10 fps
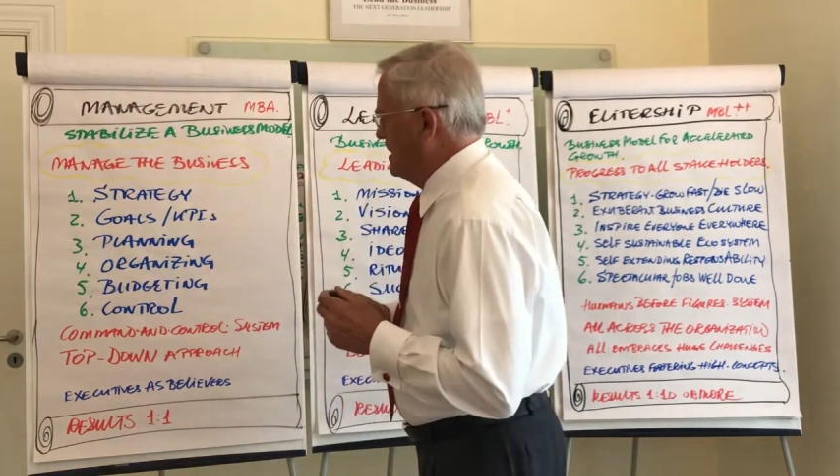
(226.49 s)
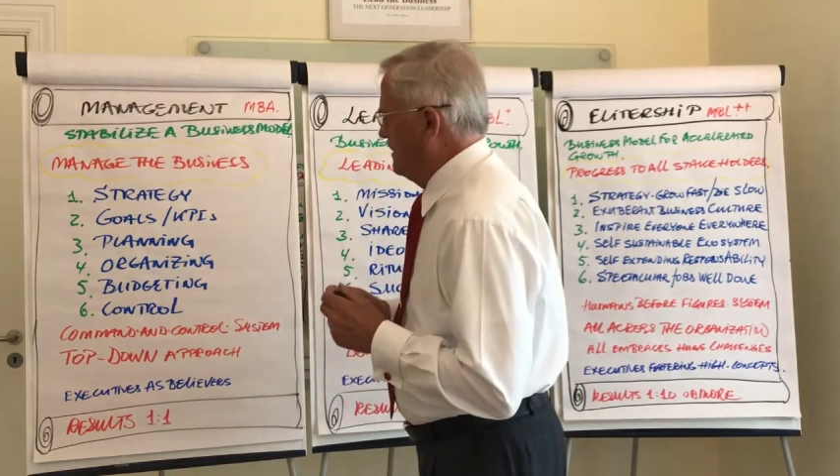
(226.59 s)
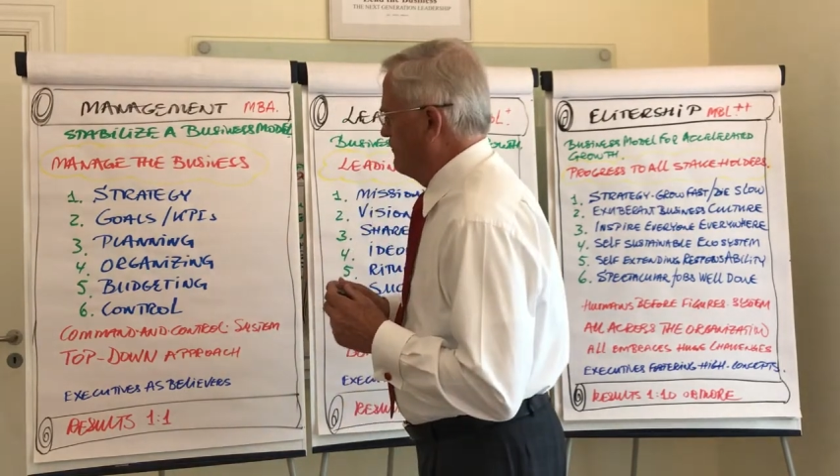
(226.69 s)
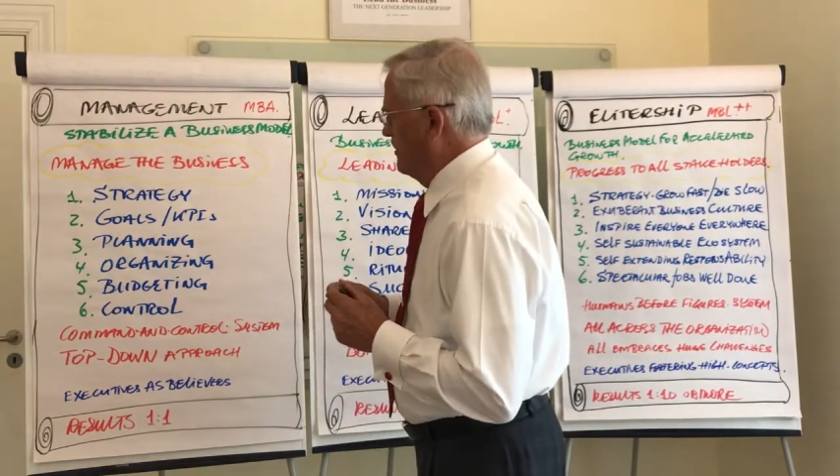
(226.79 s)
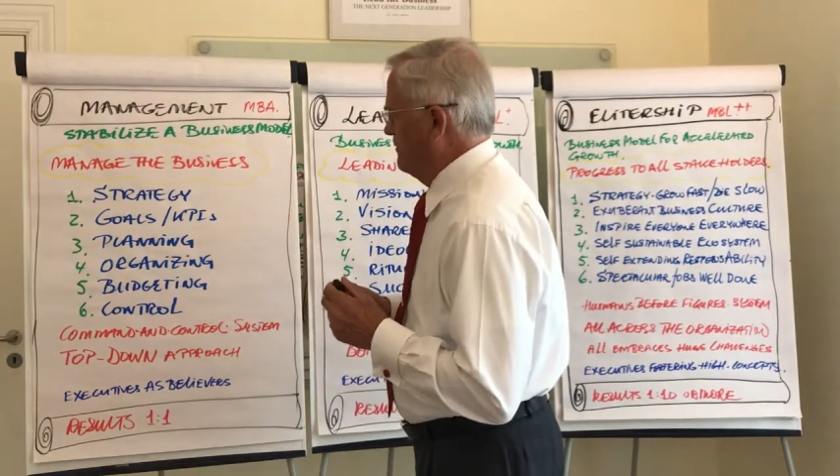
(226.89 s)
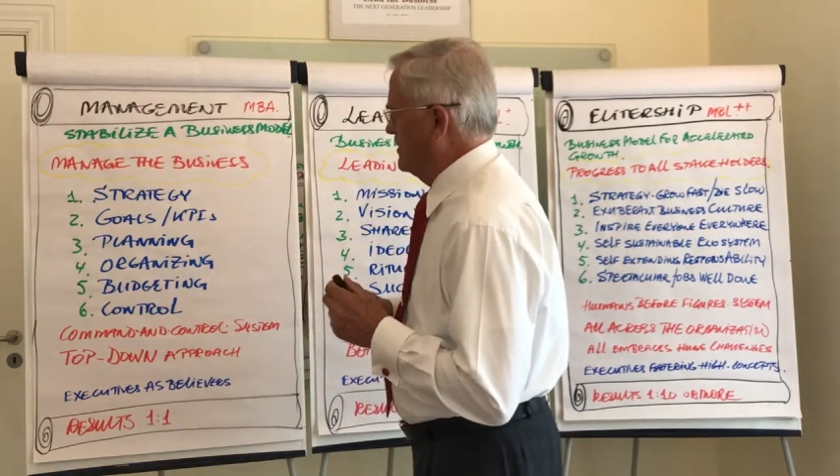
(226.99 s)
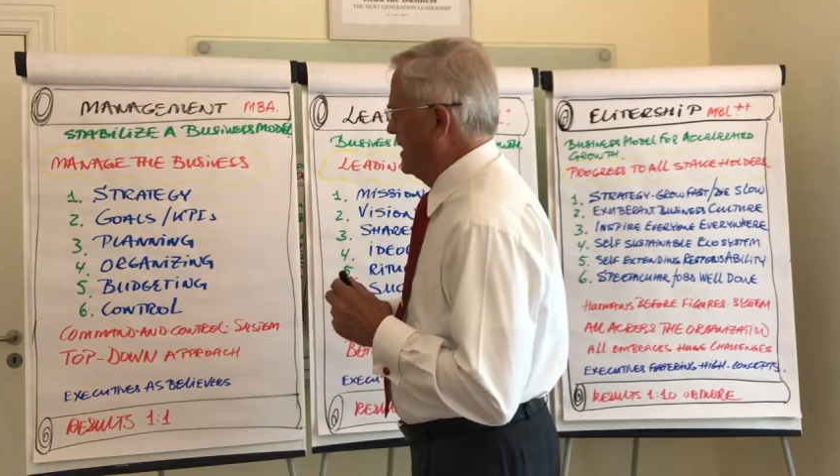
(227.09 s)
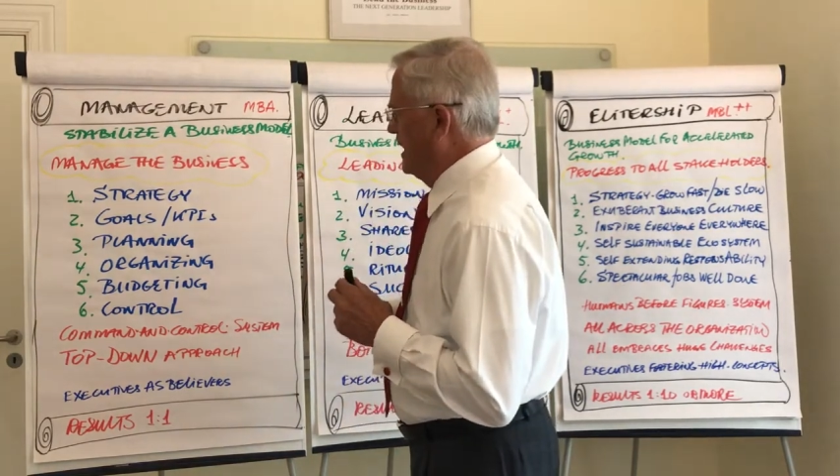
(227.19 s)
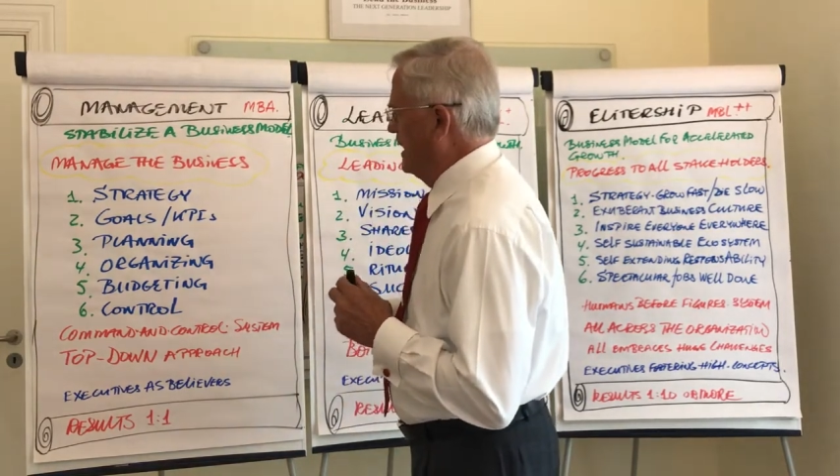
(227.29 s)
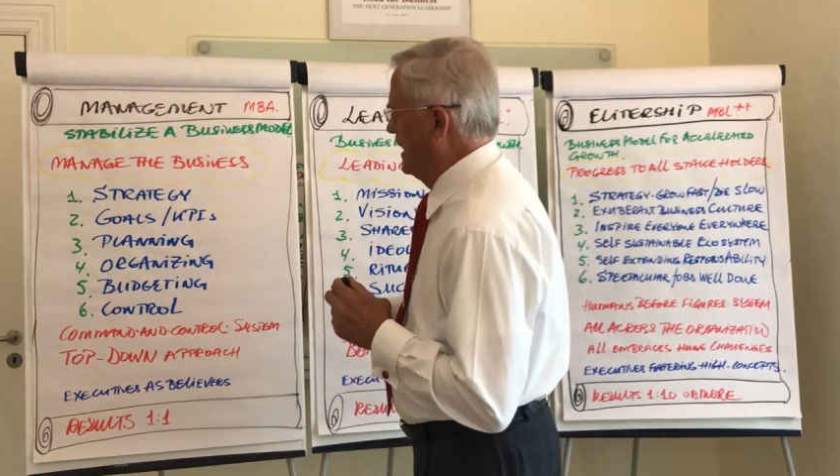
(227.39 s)
Frederick
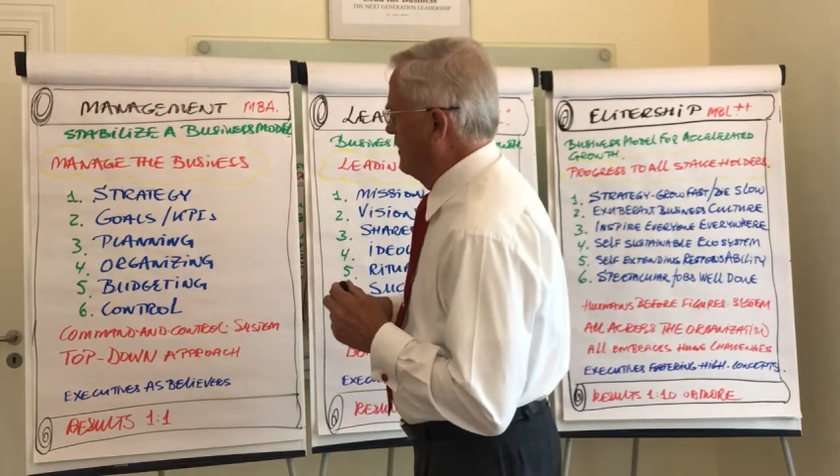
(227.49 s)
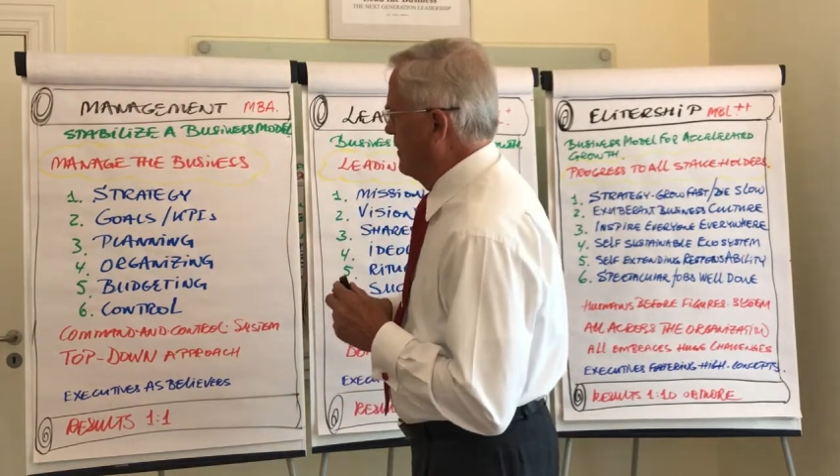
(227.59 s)
Taylor, he